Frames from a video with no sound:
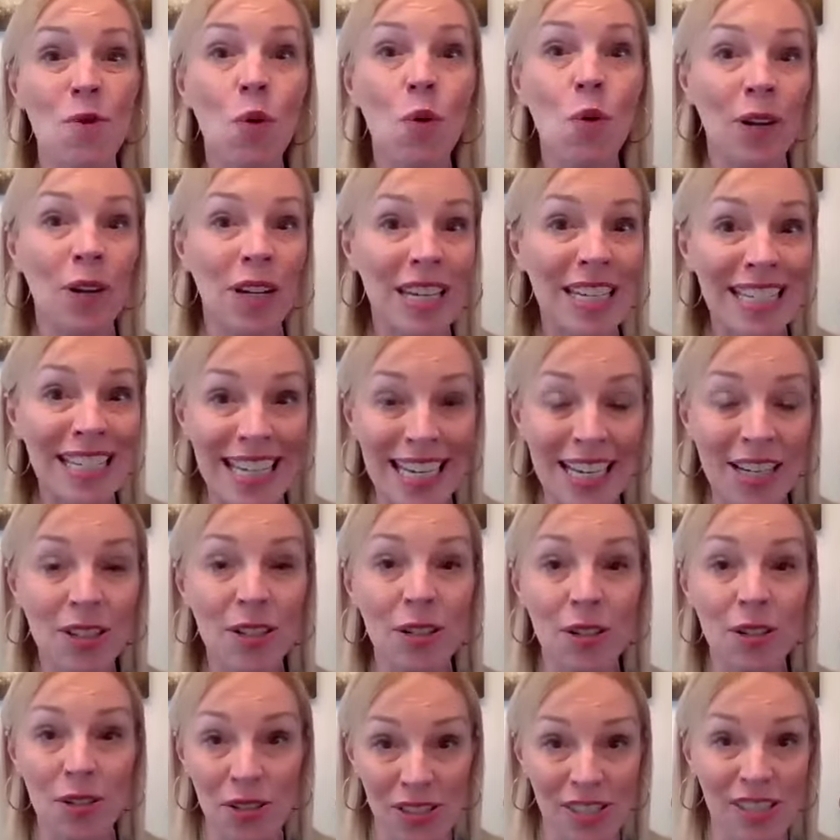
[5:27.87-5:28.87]
40
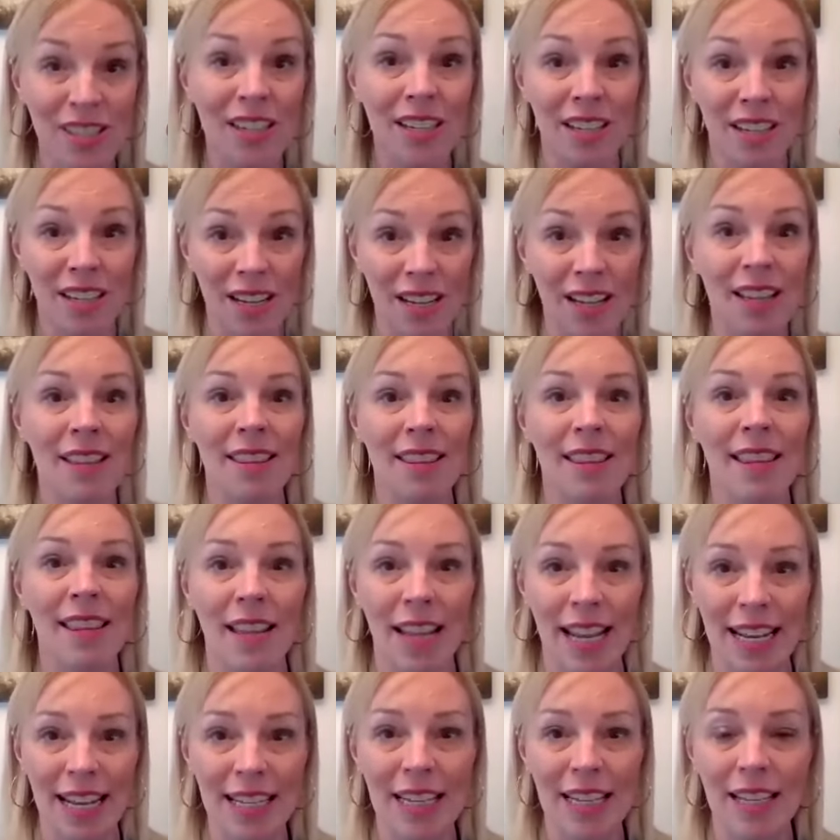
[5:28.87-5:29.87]
years
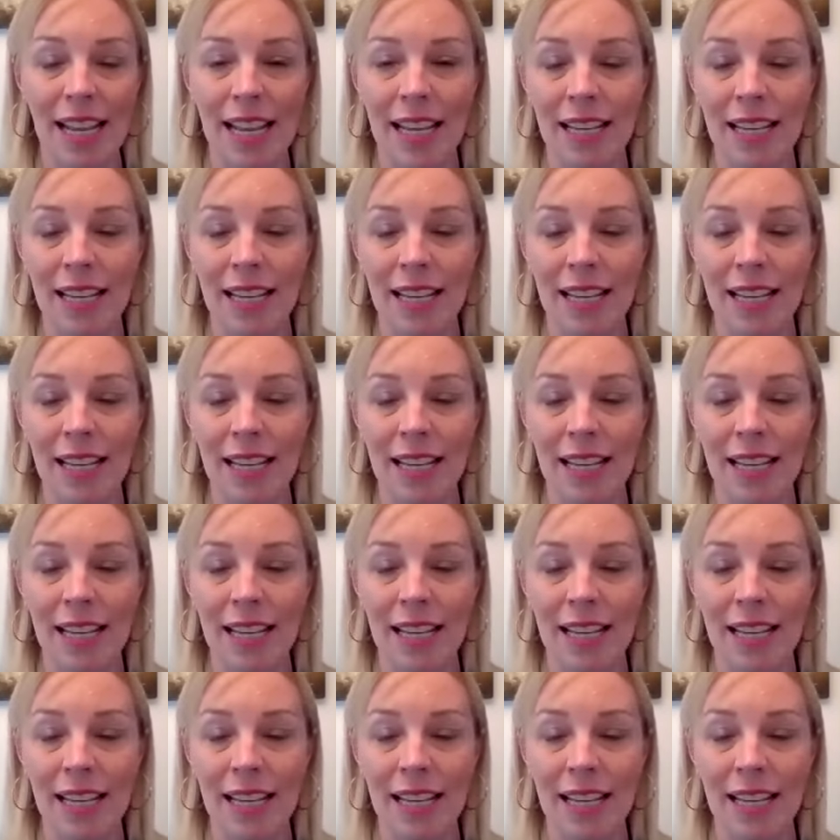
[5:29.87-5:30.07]
in